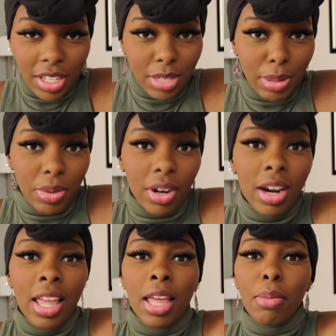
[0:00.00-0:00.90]
I just remember
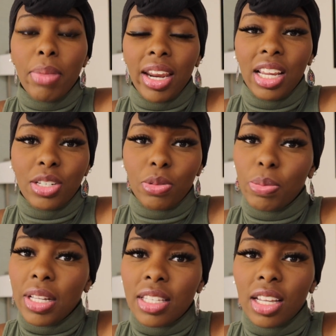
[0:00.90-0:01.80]
biting into a
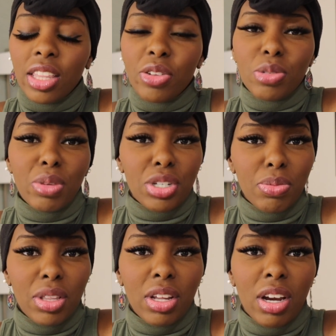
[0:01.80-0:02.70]
pizza and there was
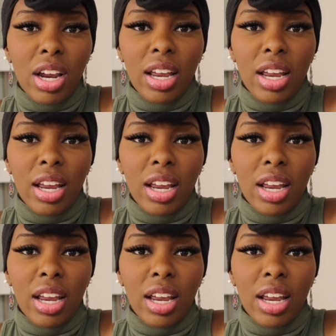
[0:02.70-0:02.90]
mushroom in there